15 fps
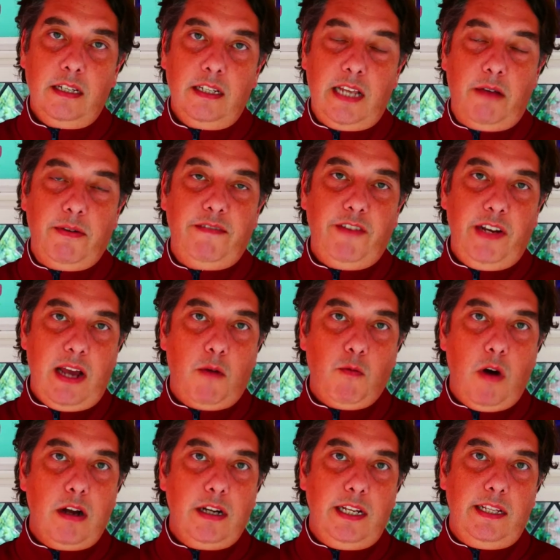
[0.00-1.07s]
So in video
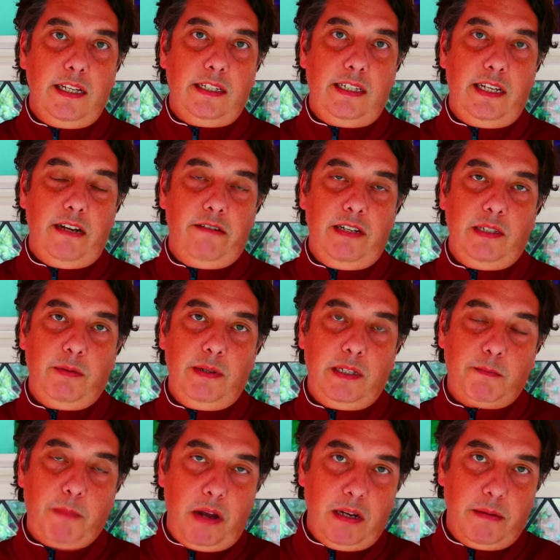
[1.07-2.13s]
1 in this series, we
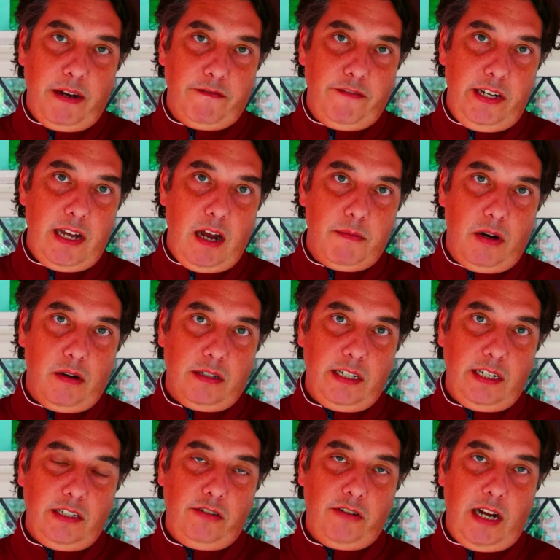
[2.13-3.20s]
spoke about video
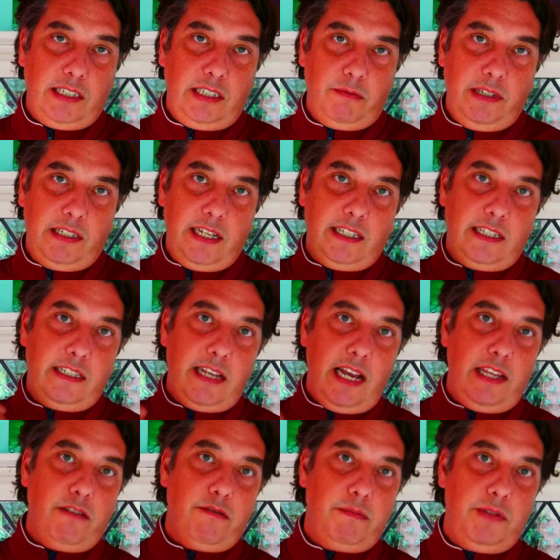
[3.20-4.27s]
marketing strategy. We said
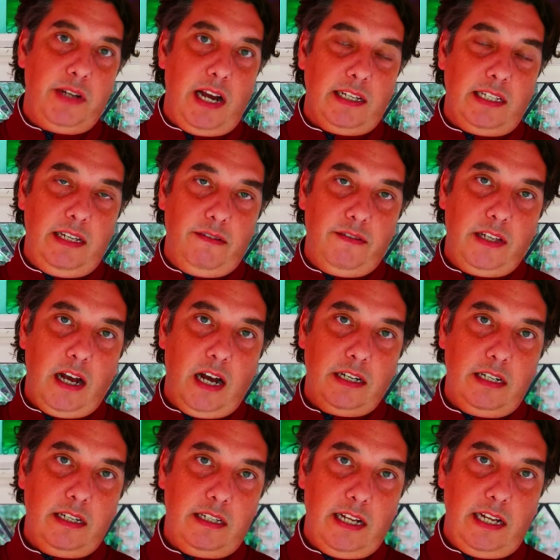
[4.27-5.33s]
set your objectives,
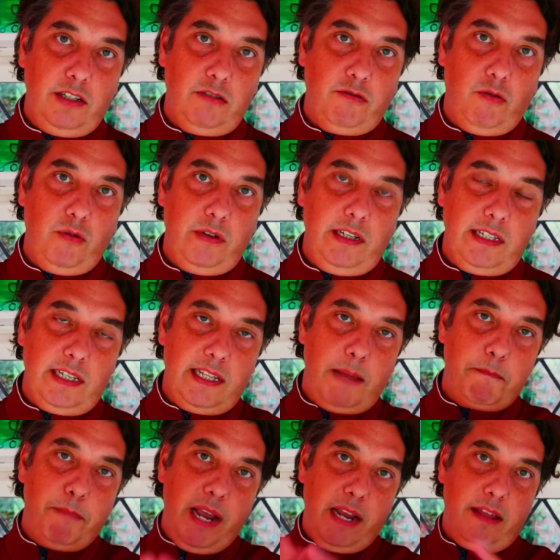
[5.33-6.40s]
understand your audience, and
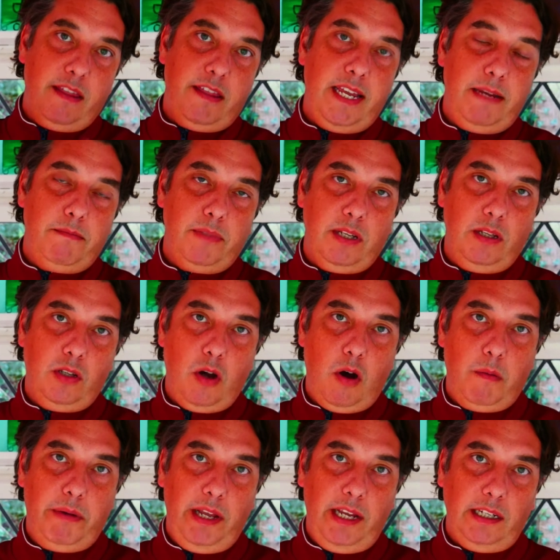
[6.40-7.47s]
then pick themes and
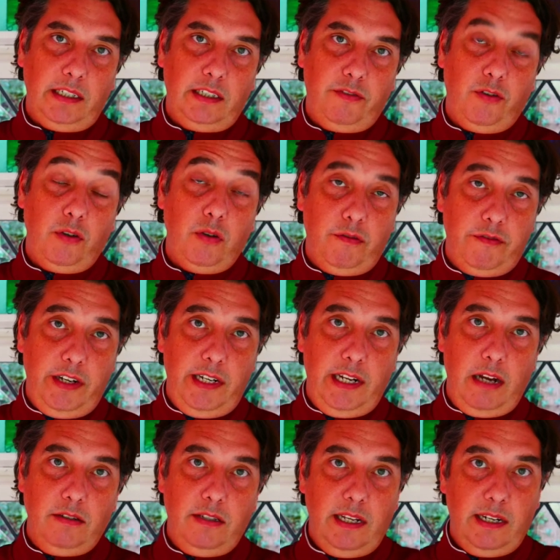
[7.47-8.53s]
topics for your
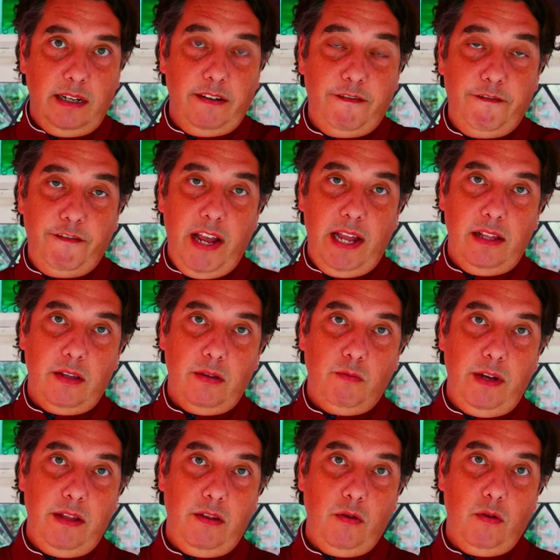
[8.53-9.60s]
videos that are going to fit
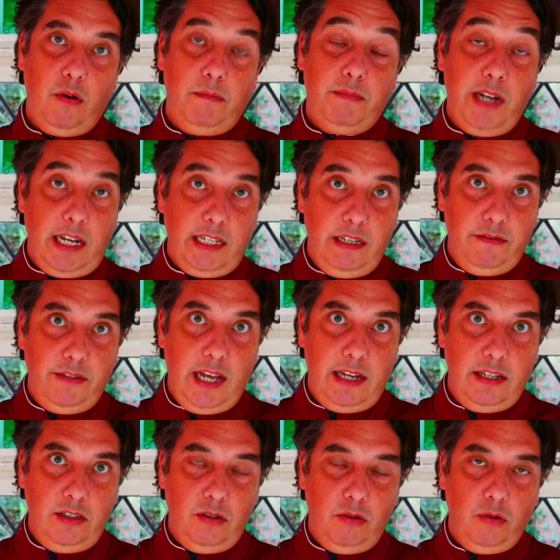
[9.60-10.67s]
with your objectives
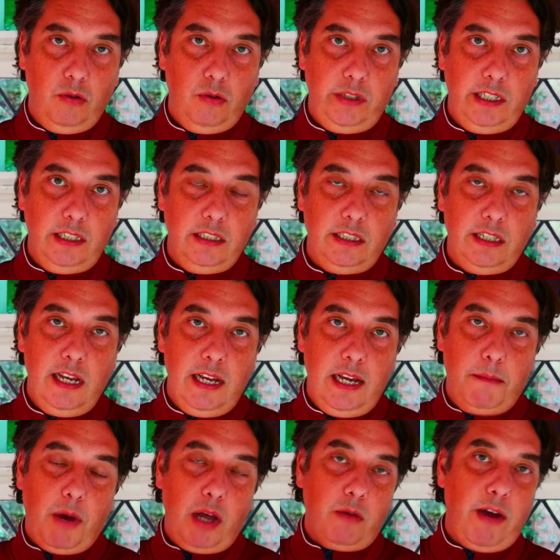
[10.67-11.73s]
and your audience.
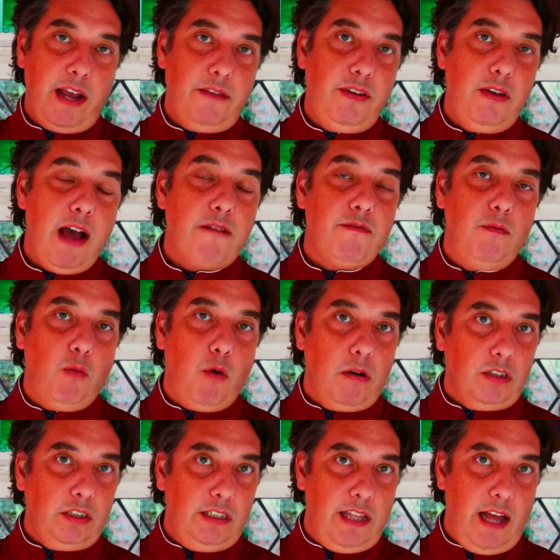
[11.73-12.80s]
And by the way, if you haven't
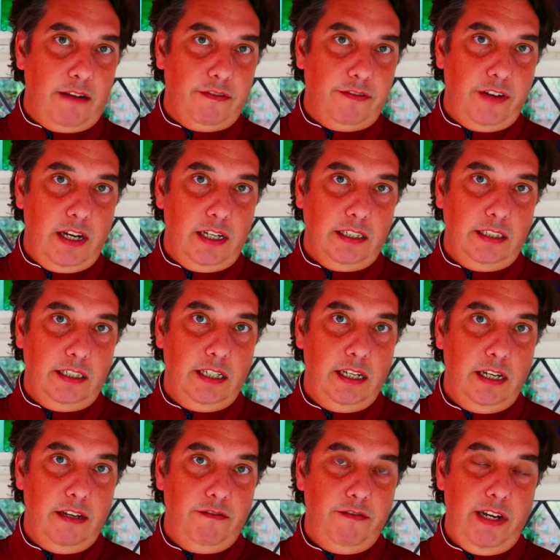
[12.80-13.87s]
watched that first
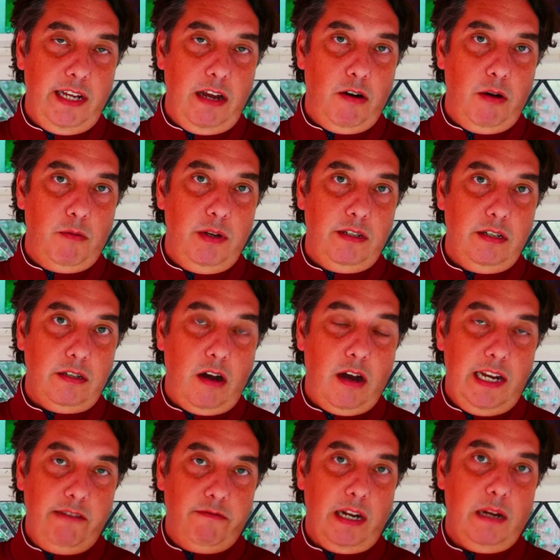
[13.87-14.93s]
video, I would
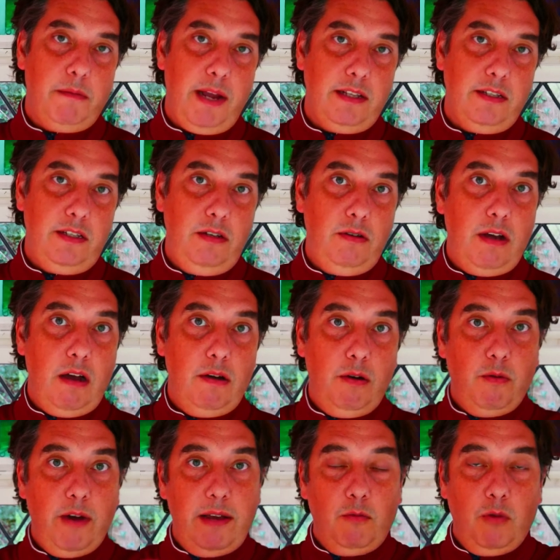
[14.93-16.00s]
highly recommend you go
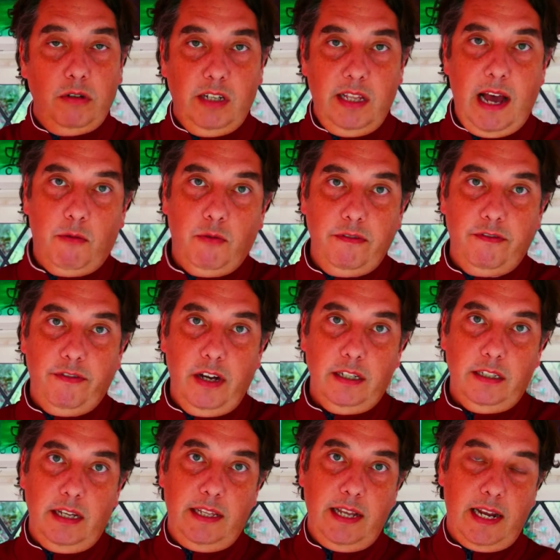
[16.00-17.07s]
away and watch that one
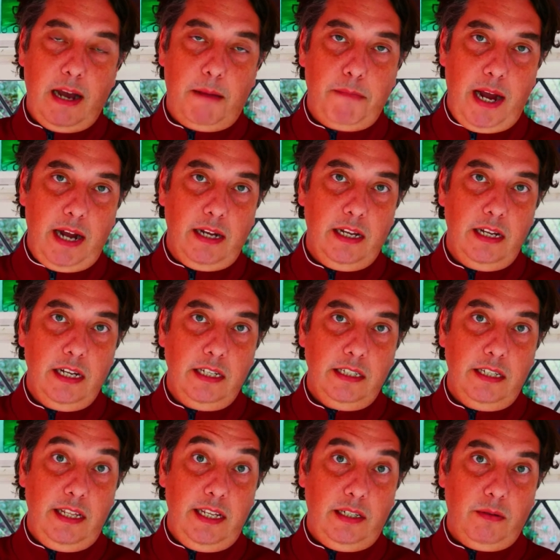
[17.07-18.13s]
first and then come back
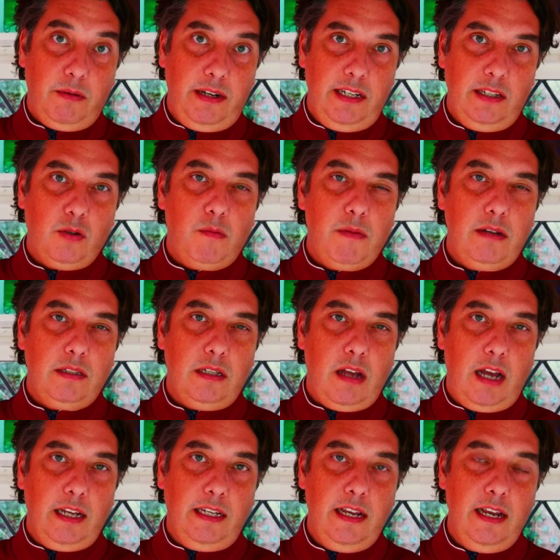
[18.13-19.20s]
to this one. It's almost
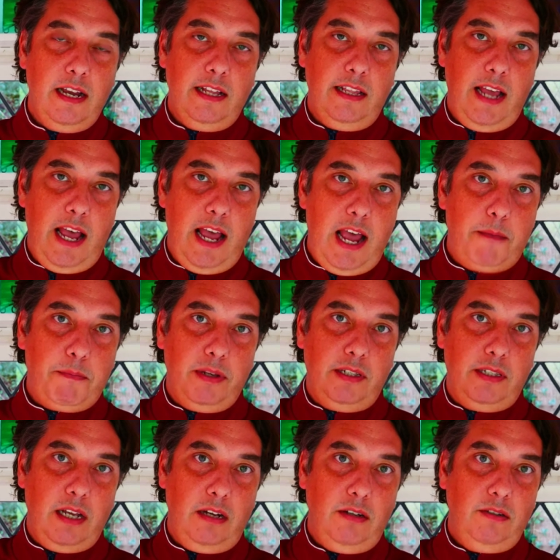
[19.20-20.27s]
like they're
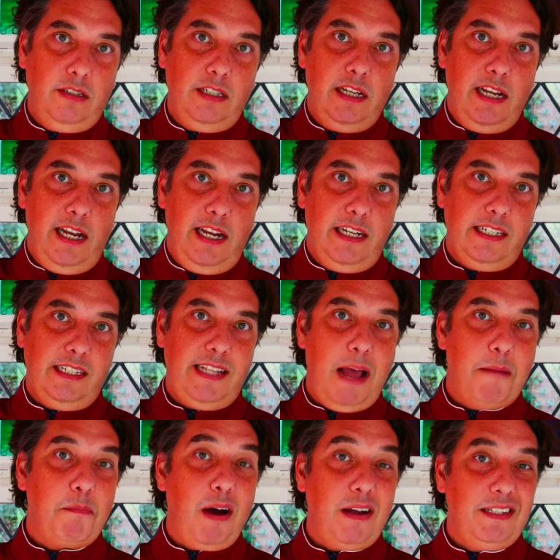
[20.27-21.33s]
episodes in a
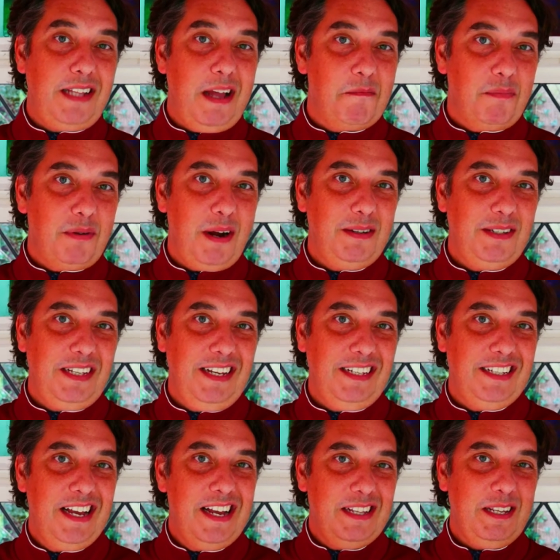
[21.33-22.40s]
step-by-step
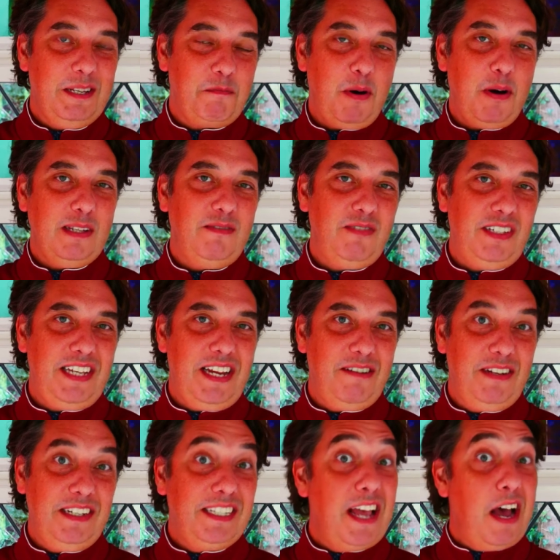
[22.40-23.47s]
process that's part of a
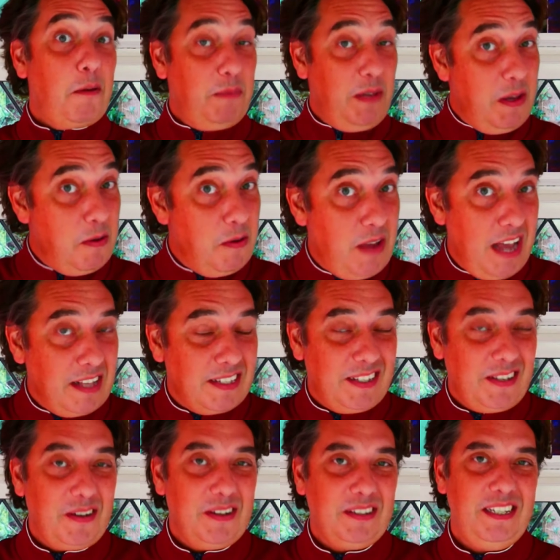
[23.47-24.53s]
series to help you get
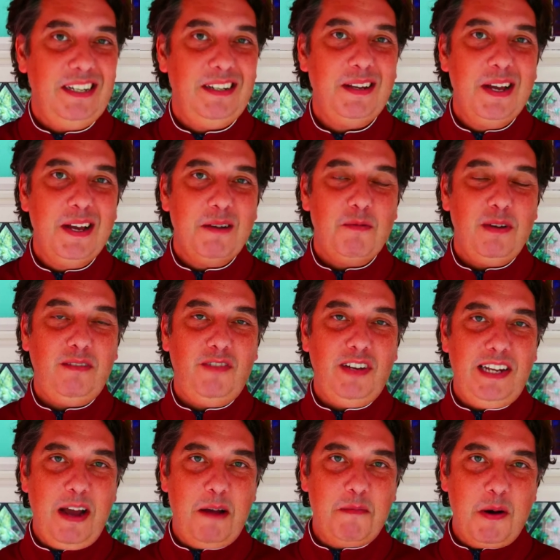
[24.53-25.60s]
started with
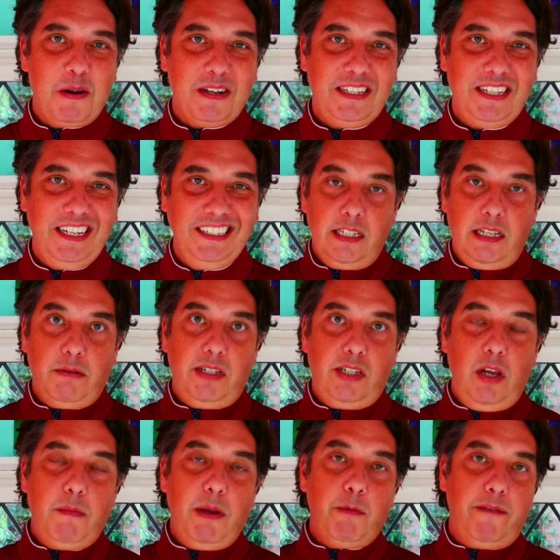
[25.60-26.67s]
video marketing. So
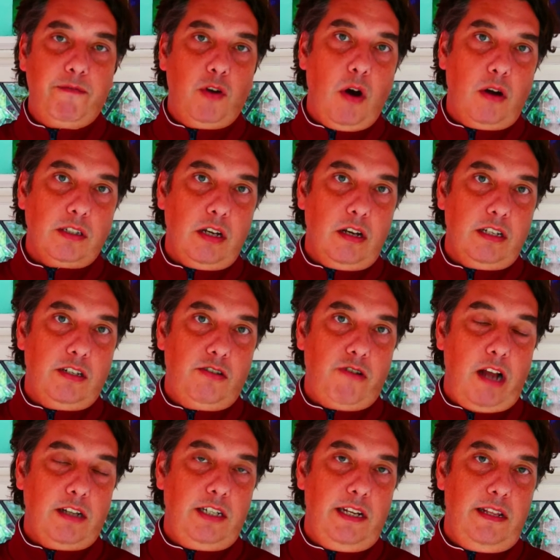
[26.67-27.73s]
assuming we've got our
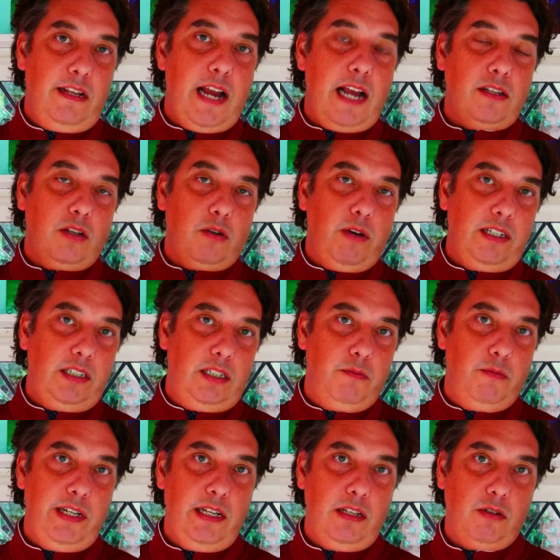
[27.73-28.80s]
strategy, the next question
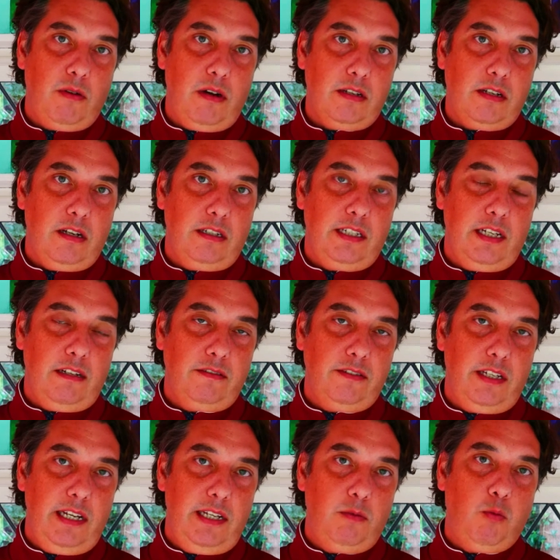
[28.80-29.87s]
we need to ask
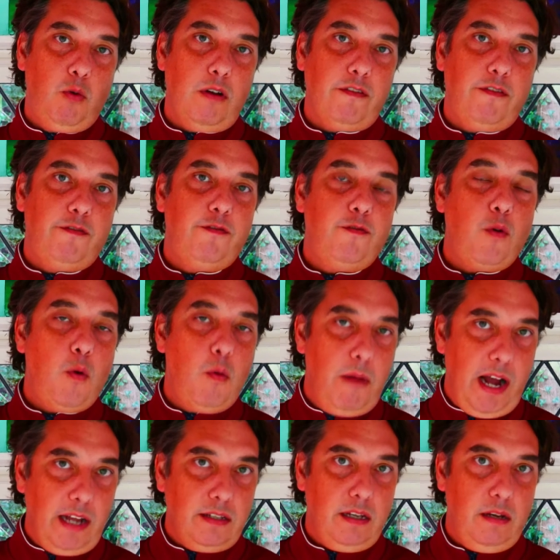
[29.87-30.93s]
ourselves is what
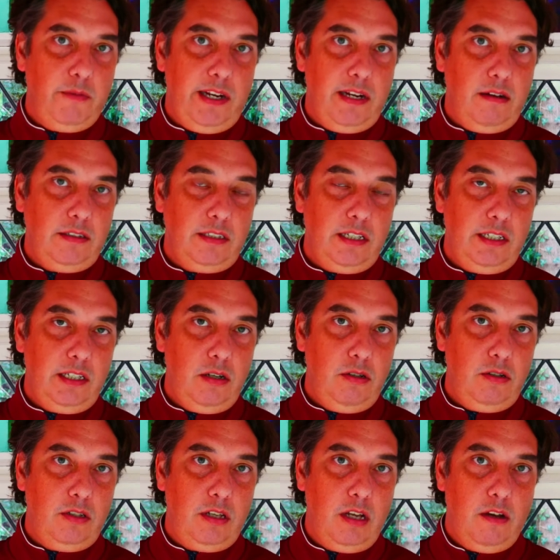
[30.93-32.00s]
format are we going to
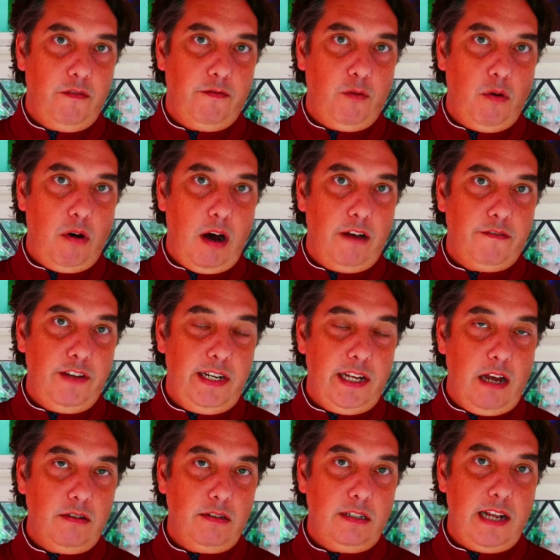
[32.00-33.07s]
use for our
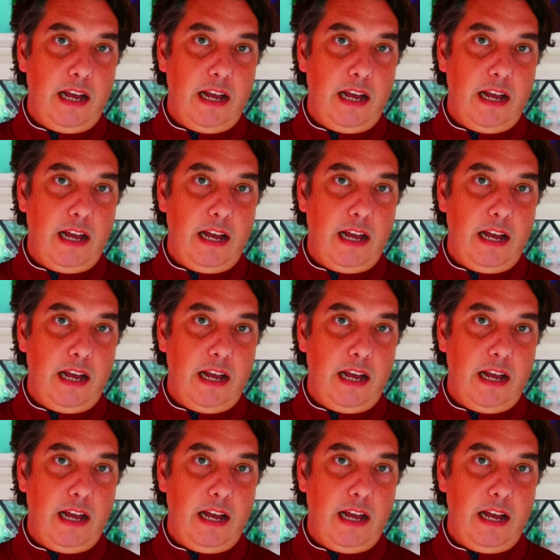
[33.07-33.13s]
videos?